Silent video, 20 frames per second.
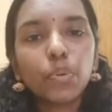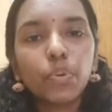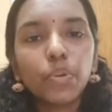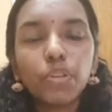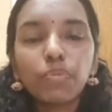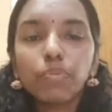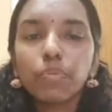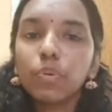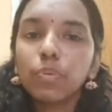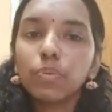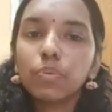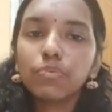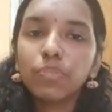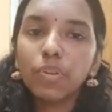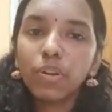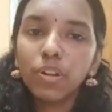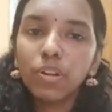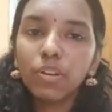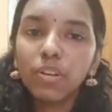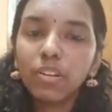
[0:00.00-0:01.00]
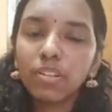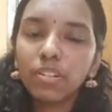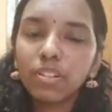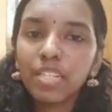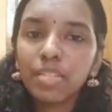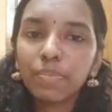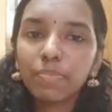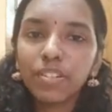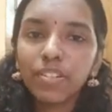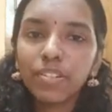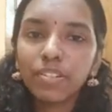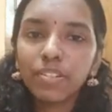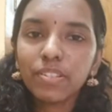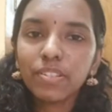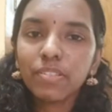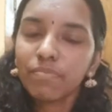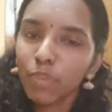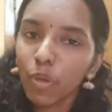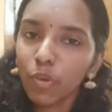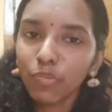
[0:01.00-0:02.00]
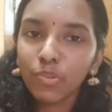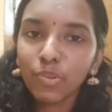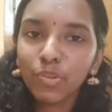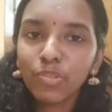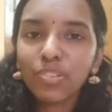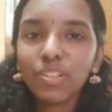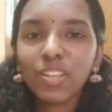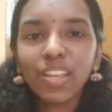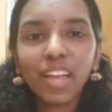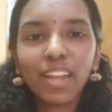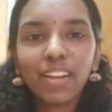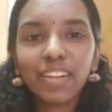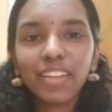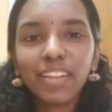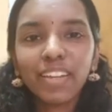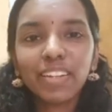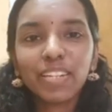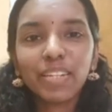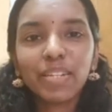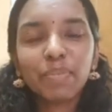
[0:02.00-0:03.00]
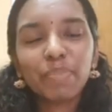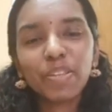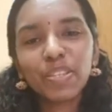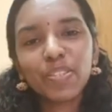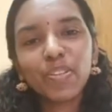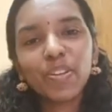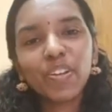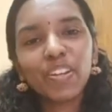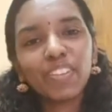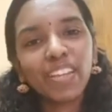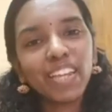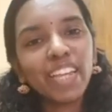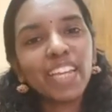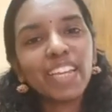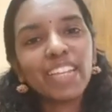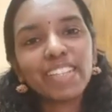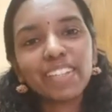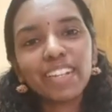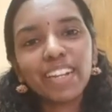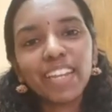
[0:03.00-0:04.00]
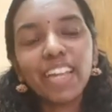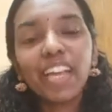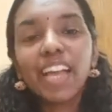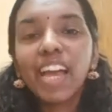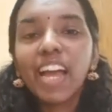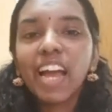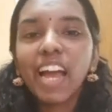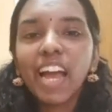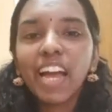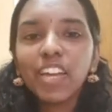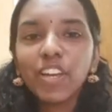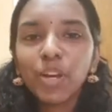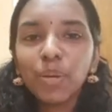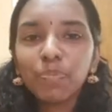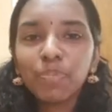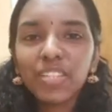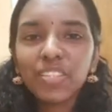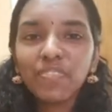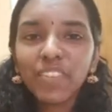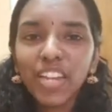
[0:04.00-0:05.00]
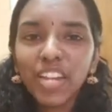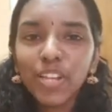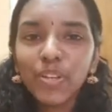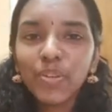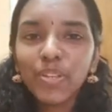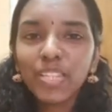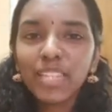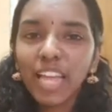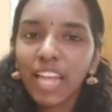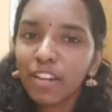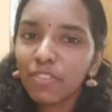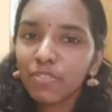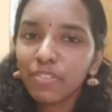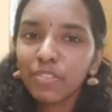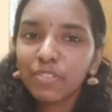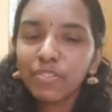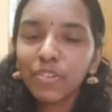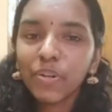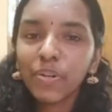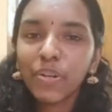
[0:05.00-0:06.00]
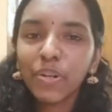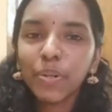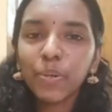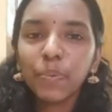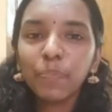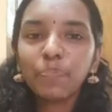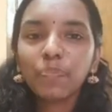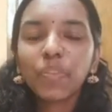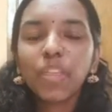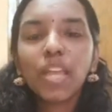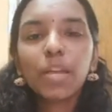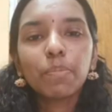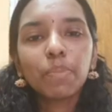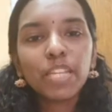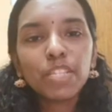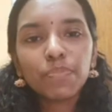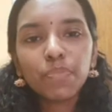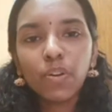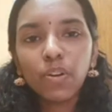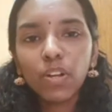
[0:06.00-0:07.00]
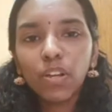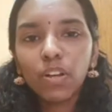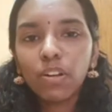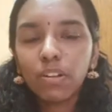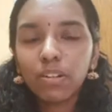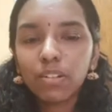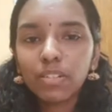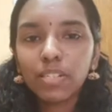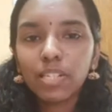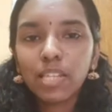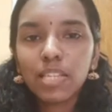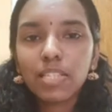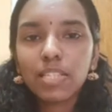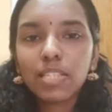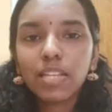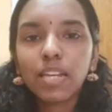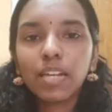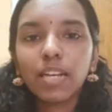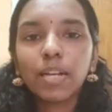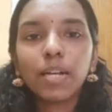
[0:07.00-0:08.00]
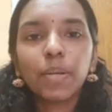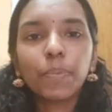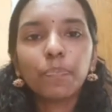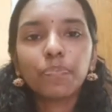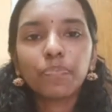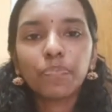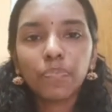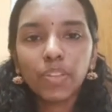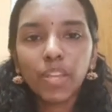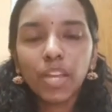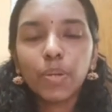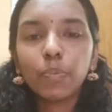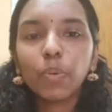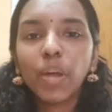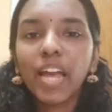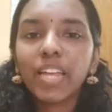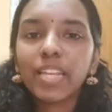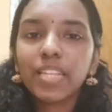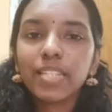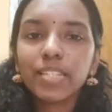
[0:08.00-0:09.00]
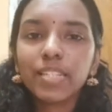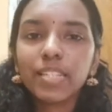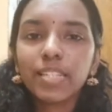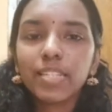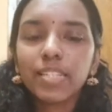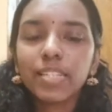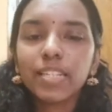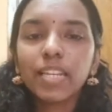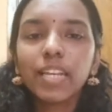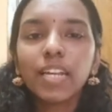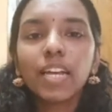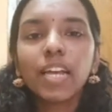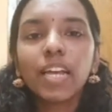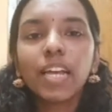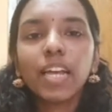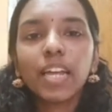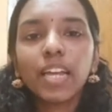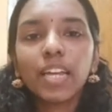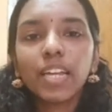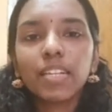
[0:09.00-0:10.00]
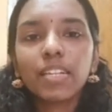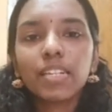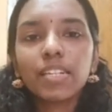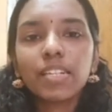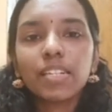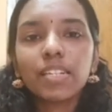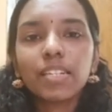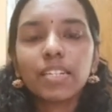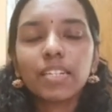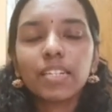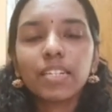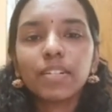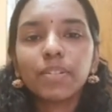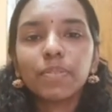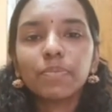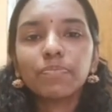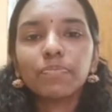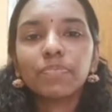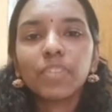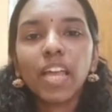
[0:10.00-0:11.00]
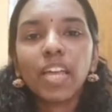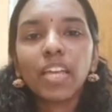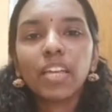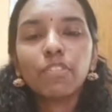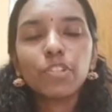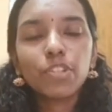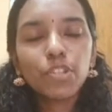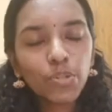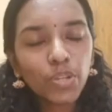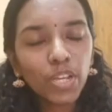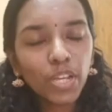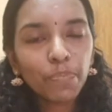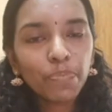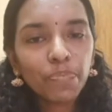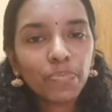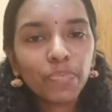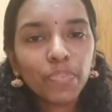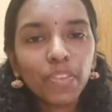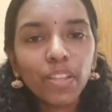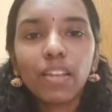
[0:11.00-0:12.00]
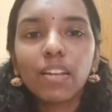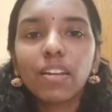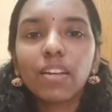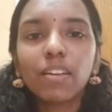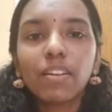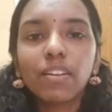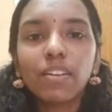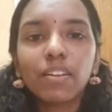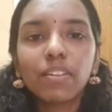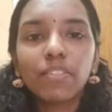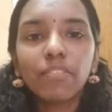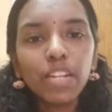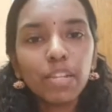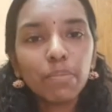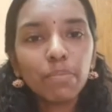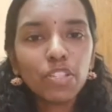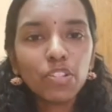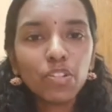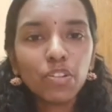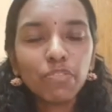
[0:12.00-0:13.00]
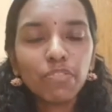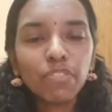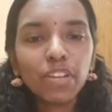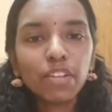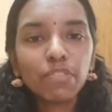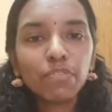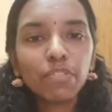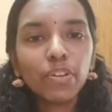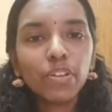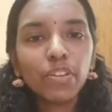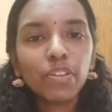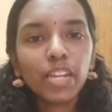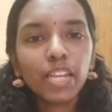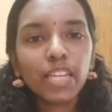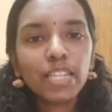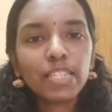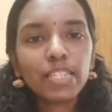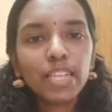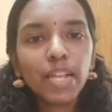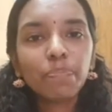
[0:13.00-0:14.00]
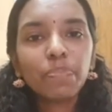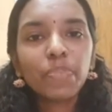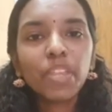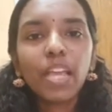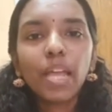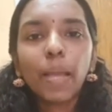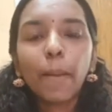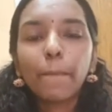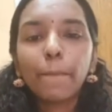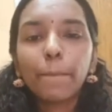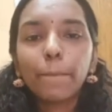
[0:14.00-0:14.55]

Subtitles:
So if you follow all these measures, of course you can get B score very easily. I hope this video is helpful for you. Please follow all these advices, and I wish you very best of luck for your exam.